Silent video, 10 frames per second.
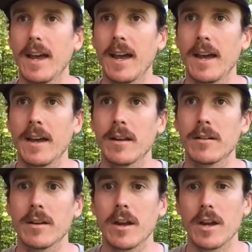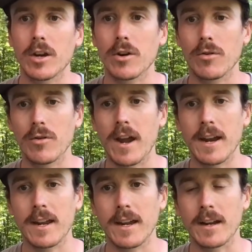and
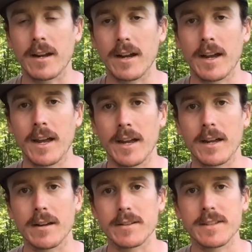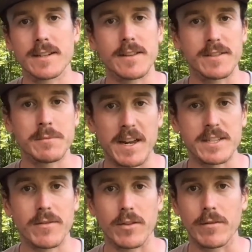creating a sense of space
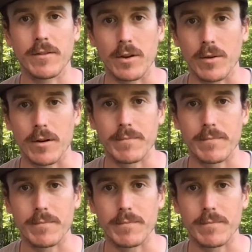for the viewer.